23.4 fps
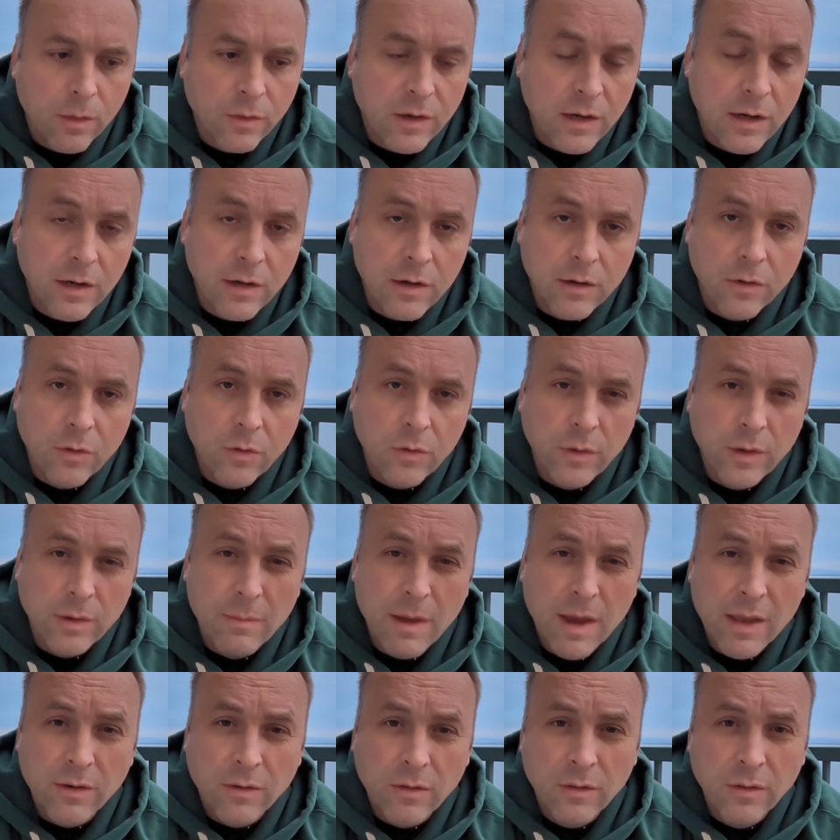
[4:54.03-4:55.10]
heating and cooling
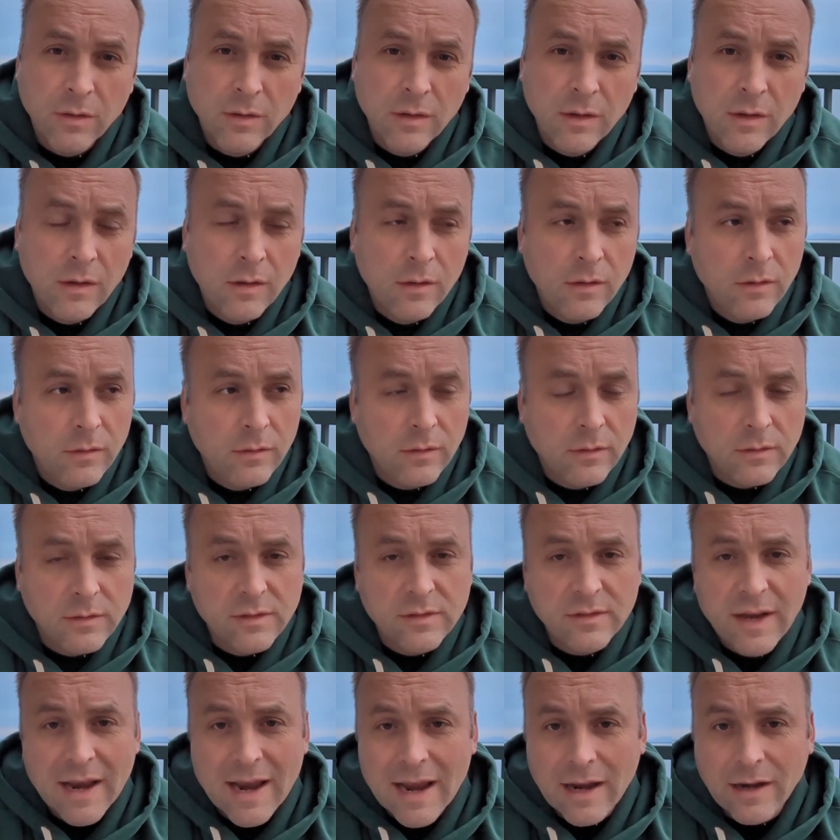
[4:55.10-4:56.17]
metal,
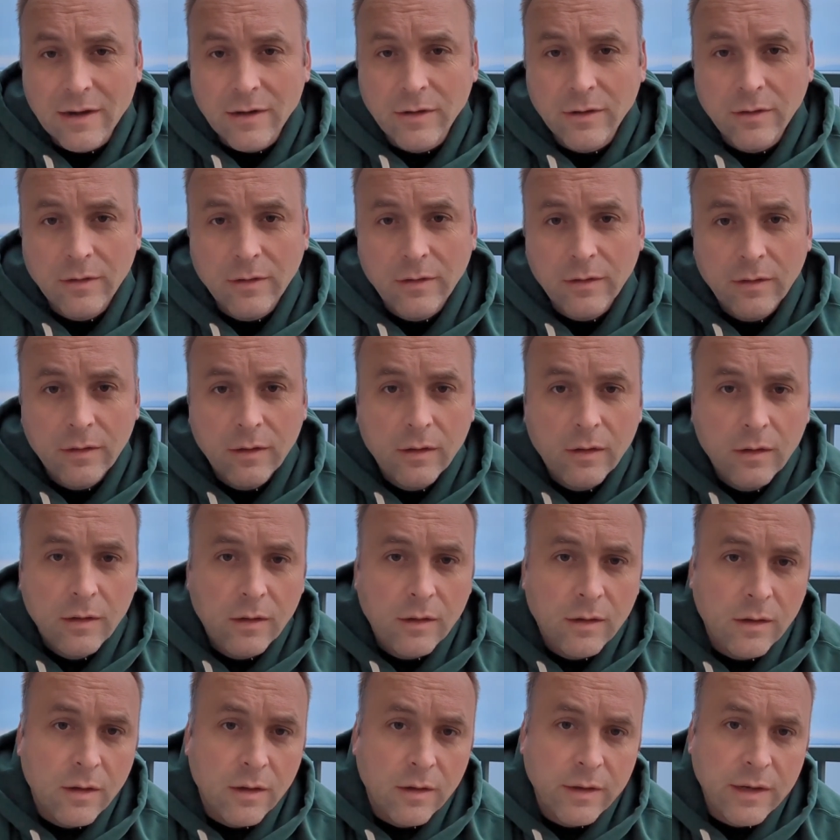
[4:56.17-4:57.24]
sand,
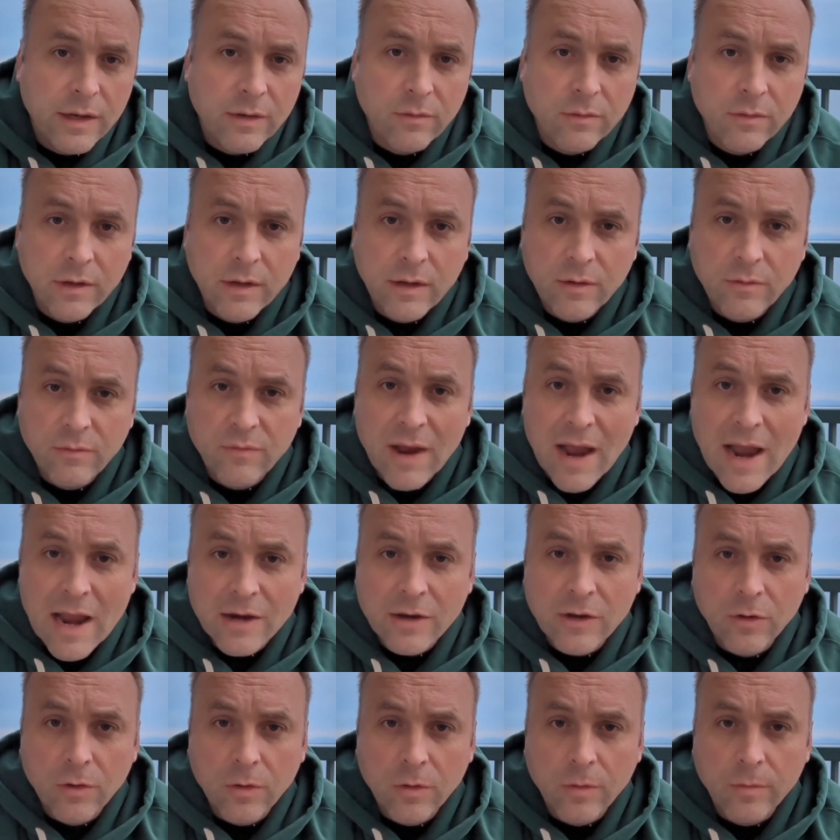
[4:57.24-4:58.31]
in
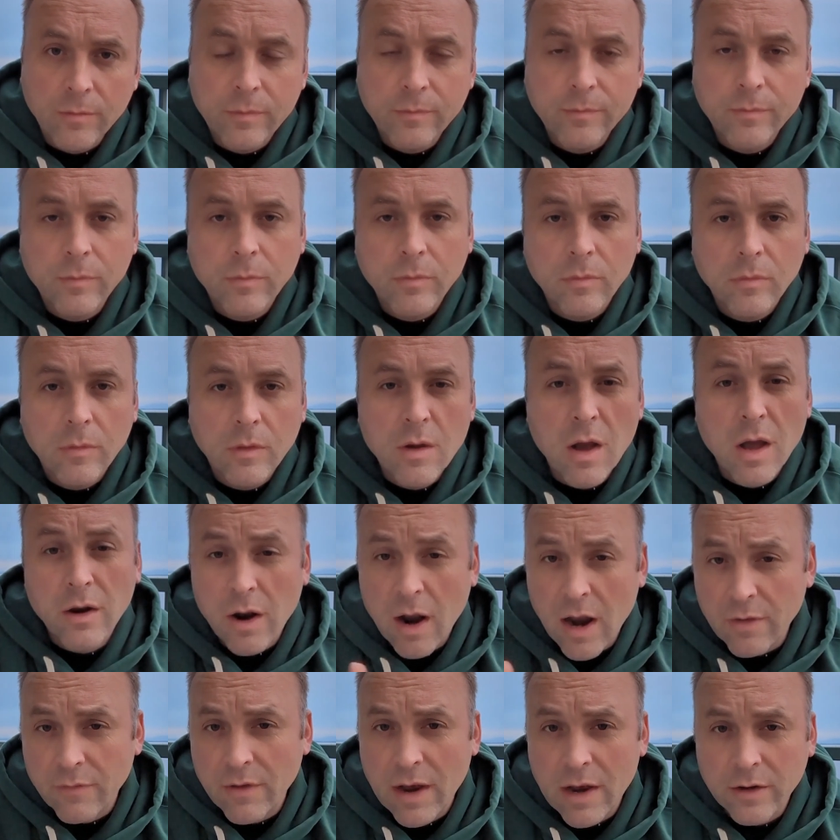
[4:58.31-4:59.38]
vacuum, not
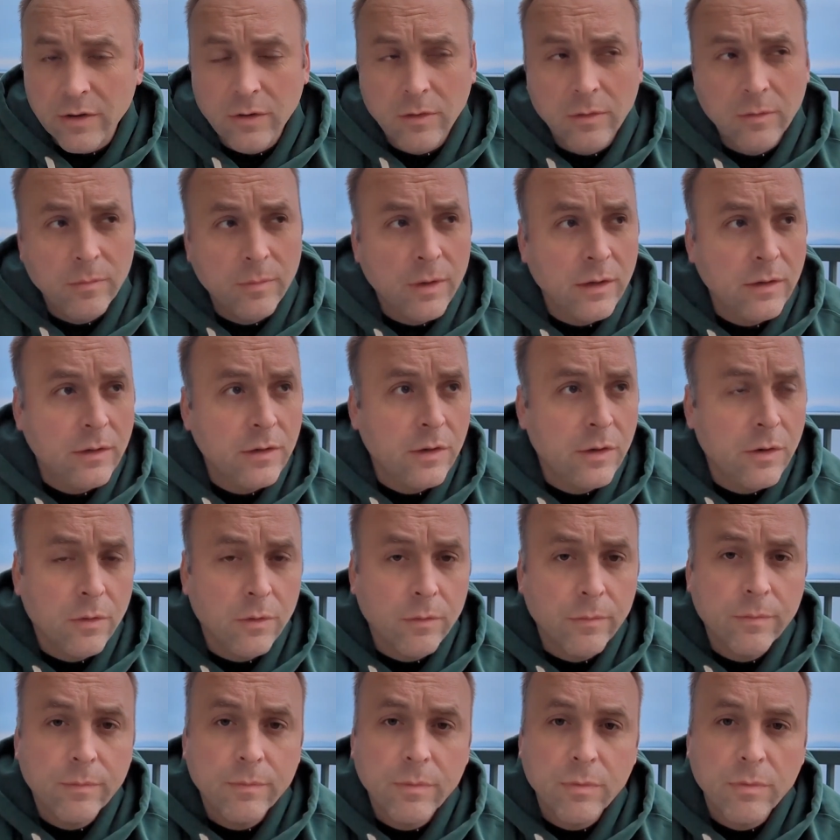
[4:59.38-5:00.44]
high vacuum, but
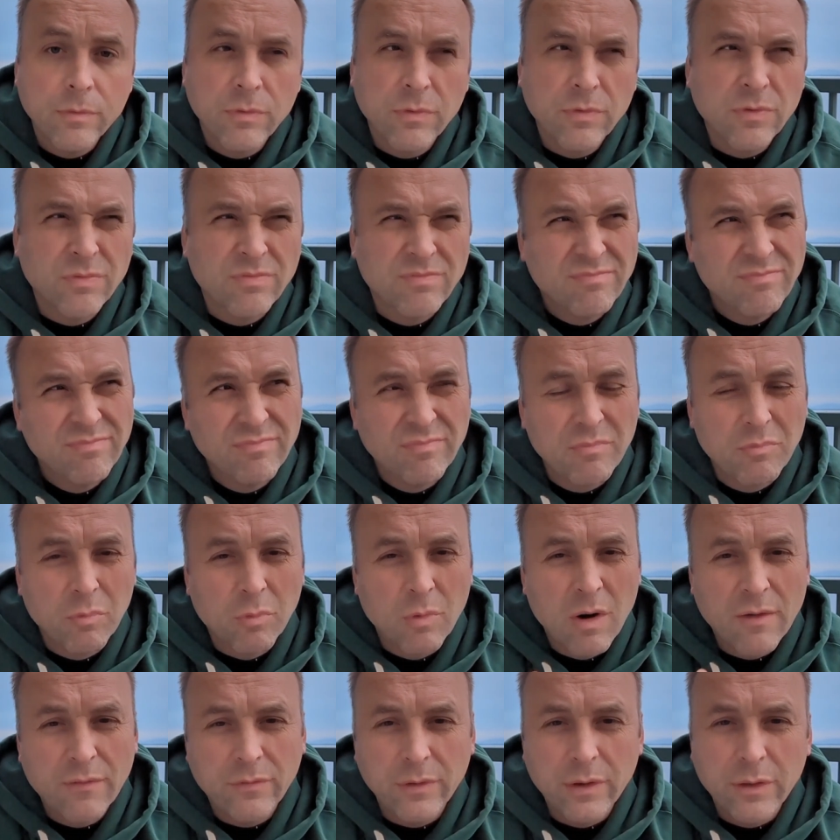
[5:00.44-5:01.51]

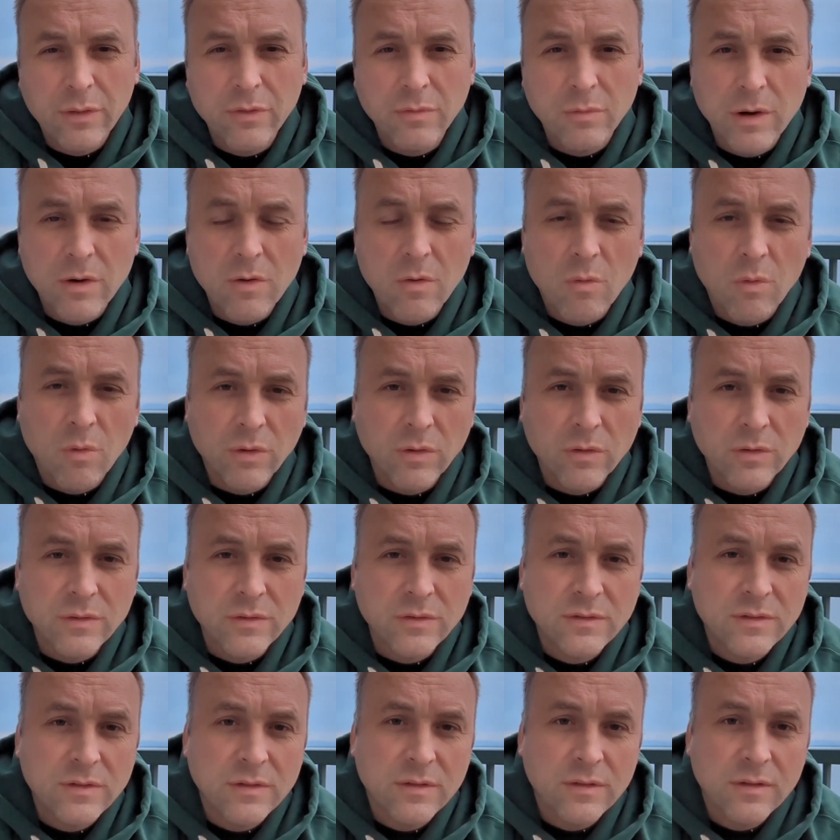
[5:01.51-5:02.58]
roughly
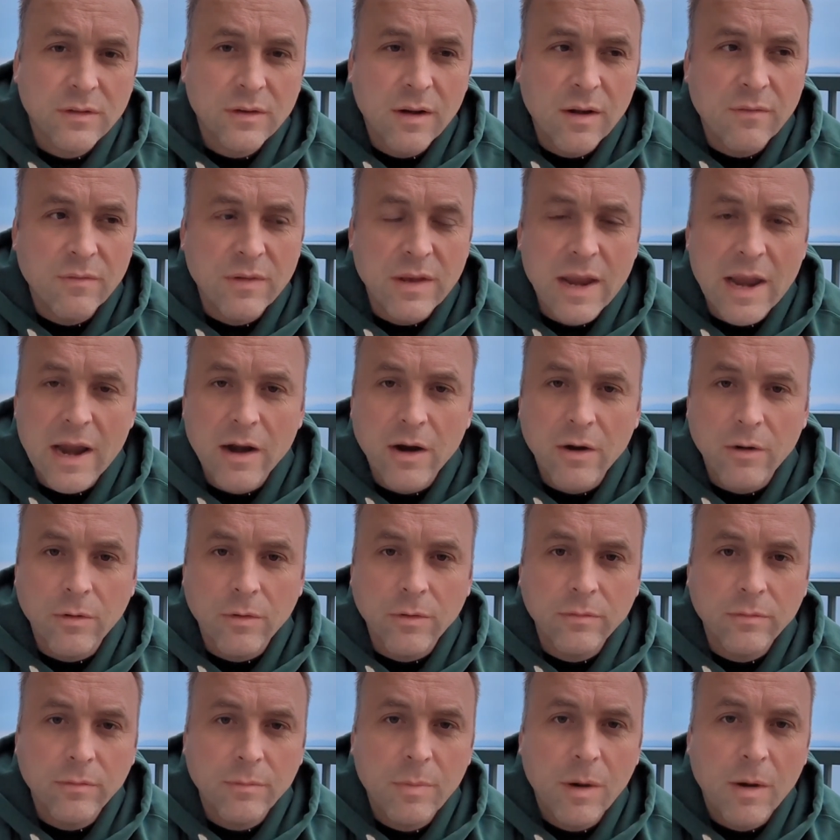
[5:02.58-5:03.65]
3/4 of the air
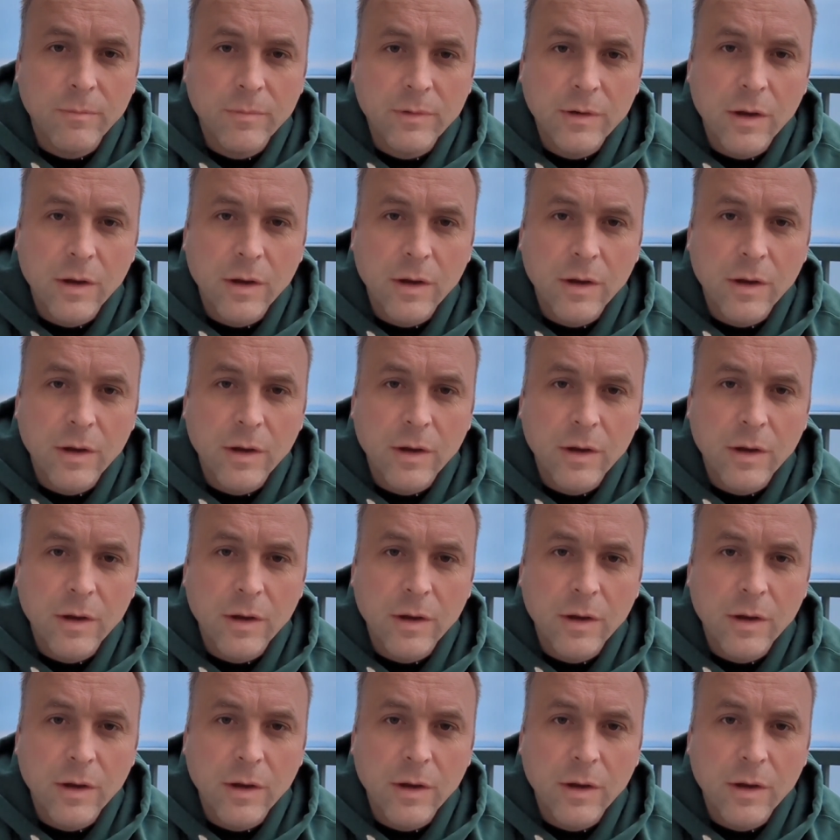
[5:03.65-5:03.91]
pumped